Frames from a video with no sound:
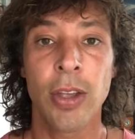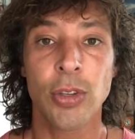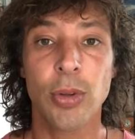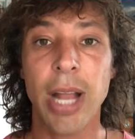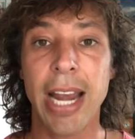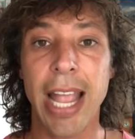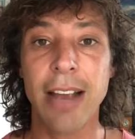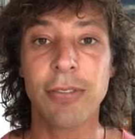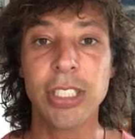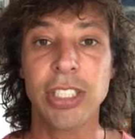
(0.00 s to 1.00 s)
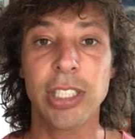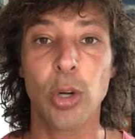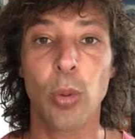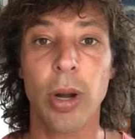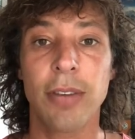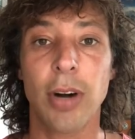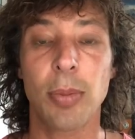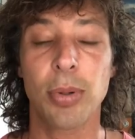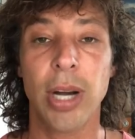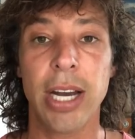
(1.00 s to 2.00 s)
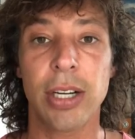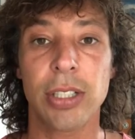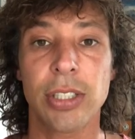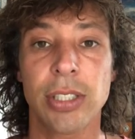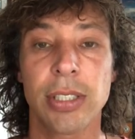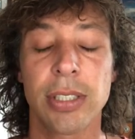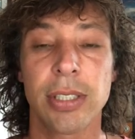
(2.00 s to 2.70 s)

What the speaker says: So not every single one of our prayers